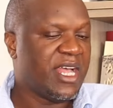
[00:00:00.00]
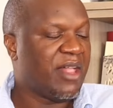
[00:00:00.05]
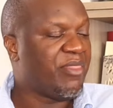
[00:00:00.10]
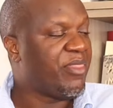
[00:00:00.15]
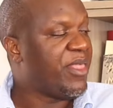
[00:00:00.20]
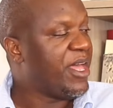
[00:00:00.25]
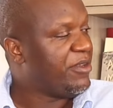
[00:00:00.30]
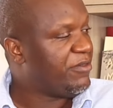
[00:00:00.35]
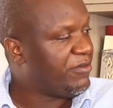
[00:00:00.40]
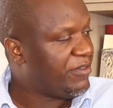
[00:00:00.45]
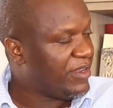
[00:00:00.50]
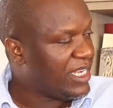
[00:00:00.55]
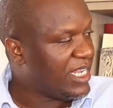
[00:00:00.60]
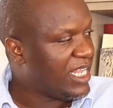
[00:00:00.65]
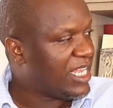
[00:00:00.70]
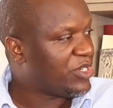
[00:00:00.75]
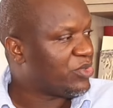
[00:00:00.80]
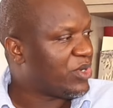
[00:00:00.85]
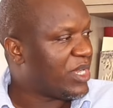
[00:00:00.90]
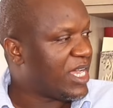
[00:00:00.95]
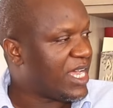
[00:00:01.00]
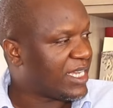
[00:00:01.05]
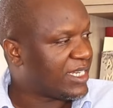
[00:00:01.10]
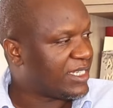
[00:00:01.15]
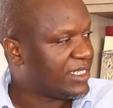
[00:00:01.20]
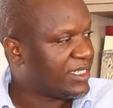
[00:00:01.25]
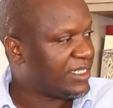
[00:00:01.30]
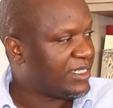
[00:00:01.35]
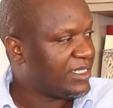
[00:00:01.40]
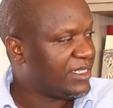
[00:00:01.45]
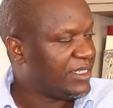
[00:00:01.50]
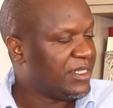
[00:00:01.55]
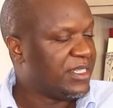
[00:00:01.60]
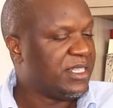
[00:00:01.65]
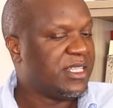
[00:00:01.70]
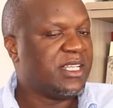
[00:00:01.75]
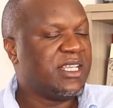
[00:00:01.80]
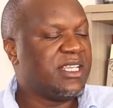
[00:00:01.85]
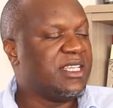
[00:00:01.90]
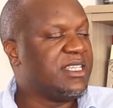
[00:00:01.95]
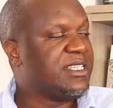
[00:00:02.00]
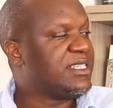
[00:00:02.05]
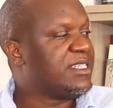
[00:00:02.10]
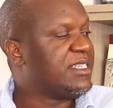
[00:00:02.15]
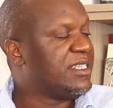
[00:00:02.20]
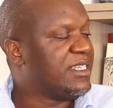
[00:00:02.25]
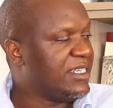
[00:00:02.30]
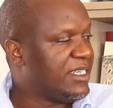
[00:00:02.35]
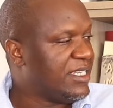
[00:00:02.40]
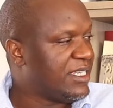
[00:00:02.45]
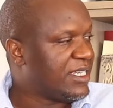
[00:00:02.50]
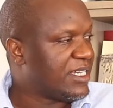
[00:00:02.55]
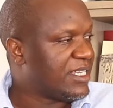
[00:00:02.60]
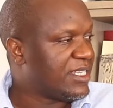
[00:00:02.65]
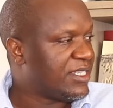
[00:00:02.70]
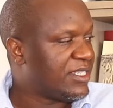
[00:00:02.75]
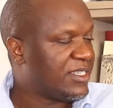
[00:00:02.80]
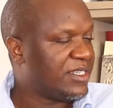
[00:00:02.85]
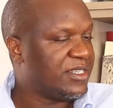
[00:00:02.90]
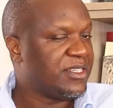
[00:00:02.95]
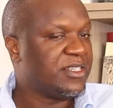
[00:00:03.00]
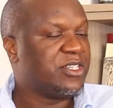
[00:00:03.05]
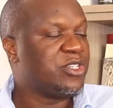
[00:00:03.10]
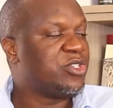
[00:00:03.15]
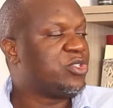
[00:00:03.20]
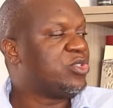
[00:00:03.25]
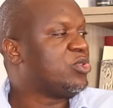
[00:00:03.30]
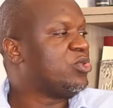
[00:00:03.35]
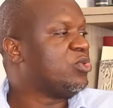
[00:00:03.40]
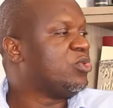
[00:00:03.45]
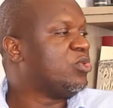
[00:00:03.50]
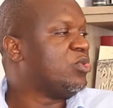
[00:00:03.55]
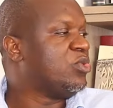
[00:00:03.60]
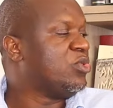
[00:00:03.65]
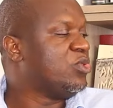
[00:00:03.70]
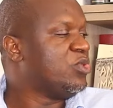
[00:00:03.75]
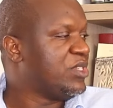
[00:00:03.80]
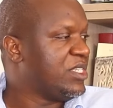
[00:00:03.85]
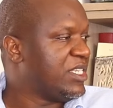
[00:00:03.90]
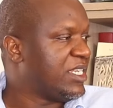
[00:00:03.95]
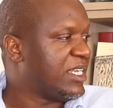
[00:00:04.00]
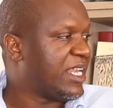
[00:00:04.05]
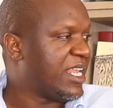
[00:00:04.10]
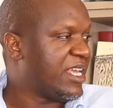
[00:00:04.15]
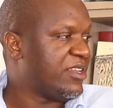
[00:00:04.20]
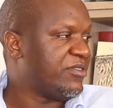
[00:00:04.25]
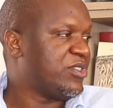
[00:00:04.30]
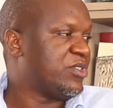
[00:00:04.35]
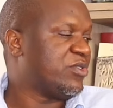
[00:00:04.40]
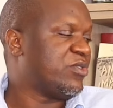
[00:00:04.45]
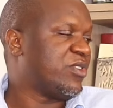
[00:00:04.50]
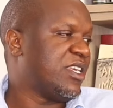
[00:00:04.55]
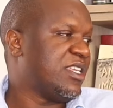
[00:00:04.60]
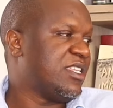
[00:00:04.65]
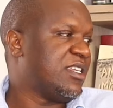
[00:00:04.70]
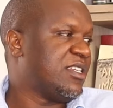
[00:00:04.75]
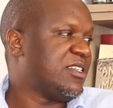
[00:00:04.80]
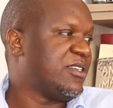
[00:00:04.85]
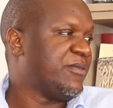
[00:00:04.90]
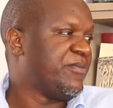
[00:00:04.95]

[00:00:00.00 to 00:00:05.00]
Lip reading: And that failure to act is leading us to losing lives of Kenyans.